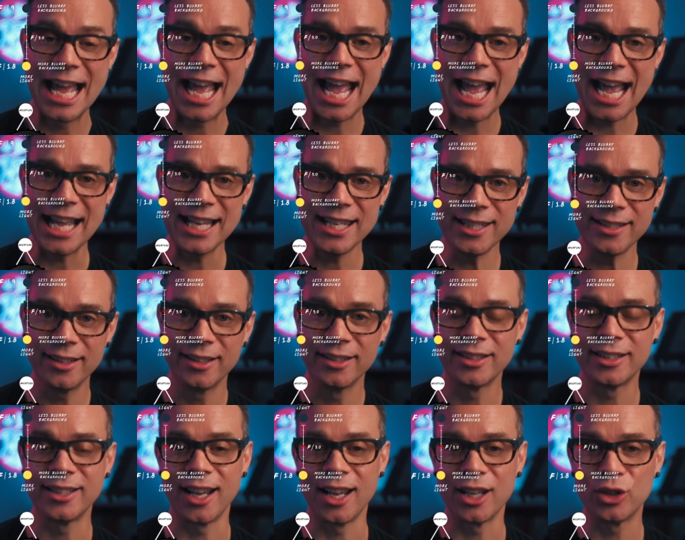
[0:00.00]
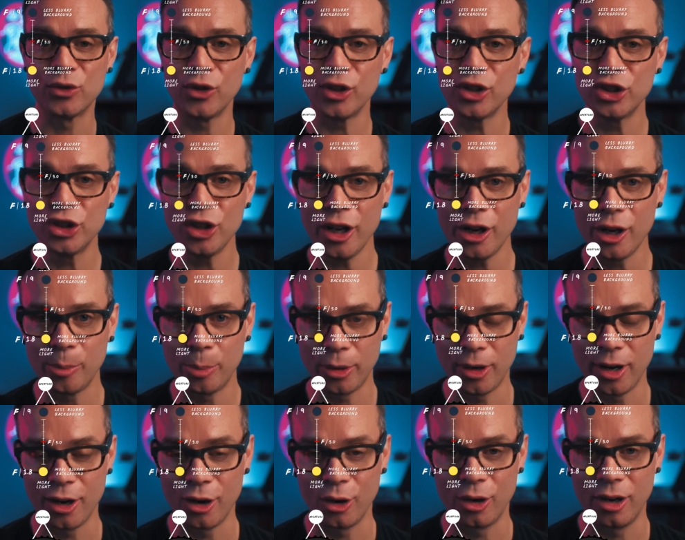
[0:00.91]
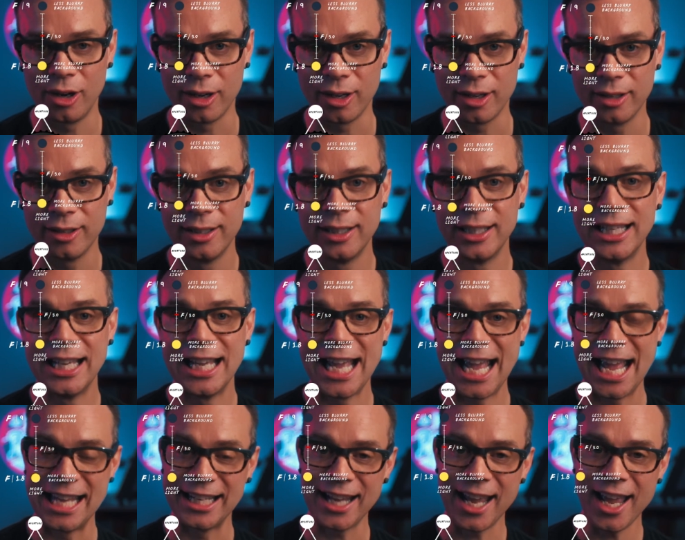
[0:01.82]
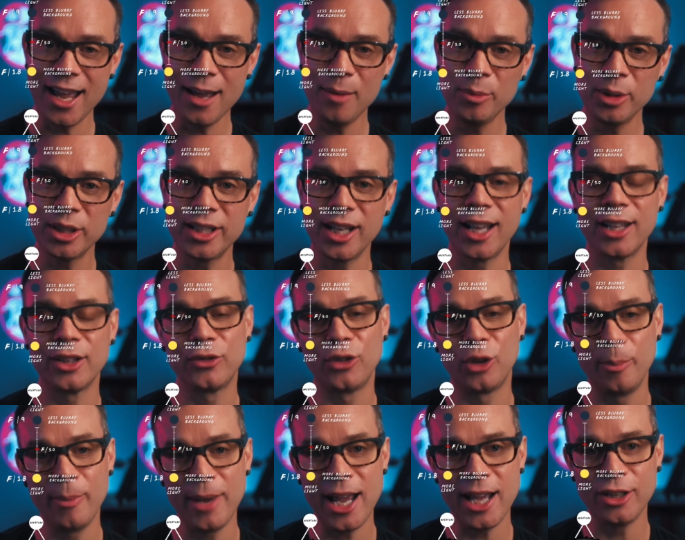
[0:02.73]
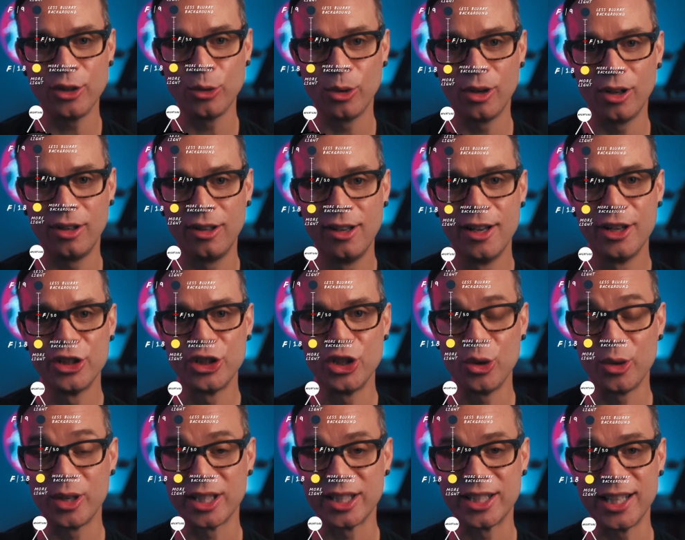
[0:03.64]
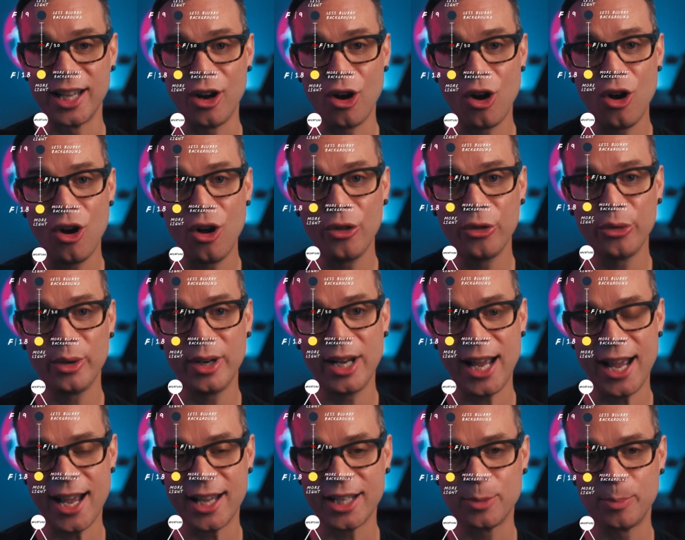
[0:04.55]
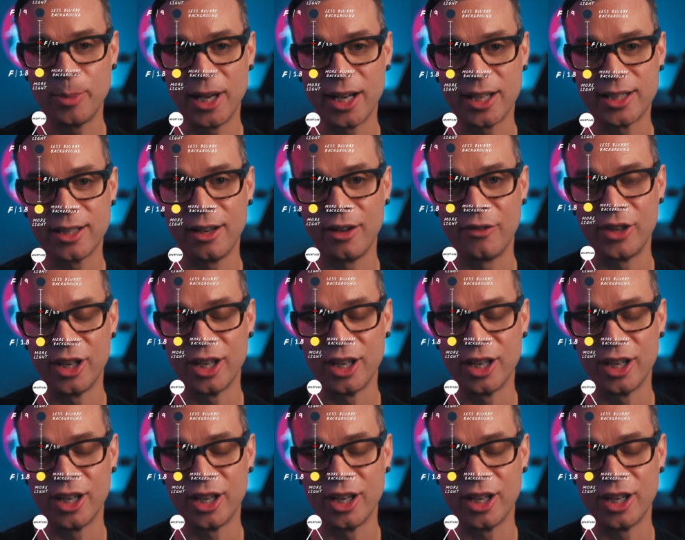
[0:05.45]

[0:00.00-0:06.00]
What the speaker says: S stands for shutter priority. And M stands for manual, so you can set all 3 aspects of the